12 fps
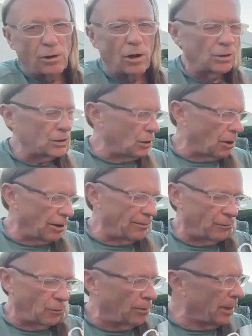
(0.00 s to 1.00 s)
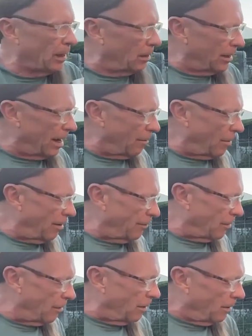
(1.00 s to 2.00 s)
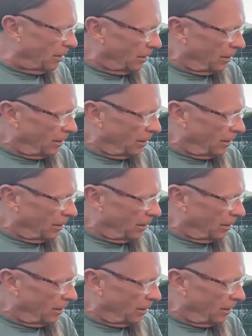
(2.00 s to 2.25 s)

it all started for me on that river.